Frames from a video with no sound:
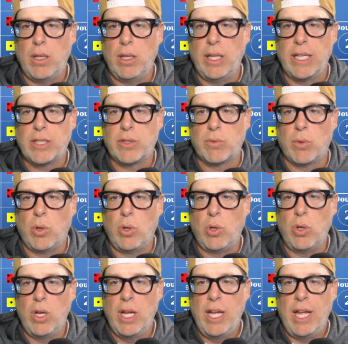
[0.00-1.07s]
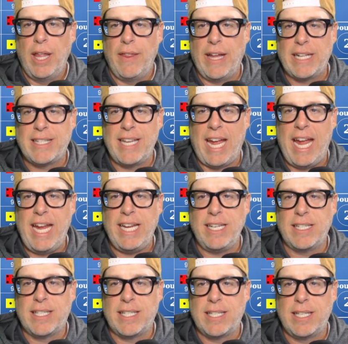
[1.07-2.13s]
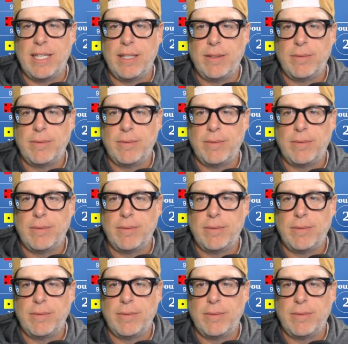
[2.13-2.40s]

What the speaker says: Let's roll. That's 8.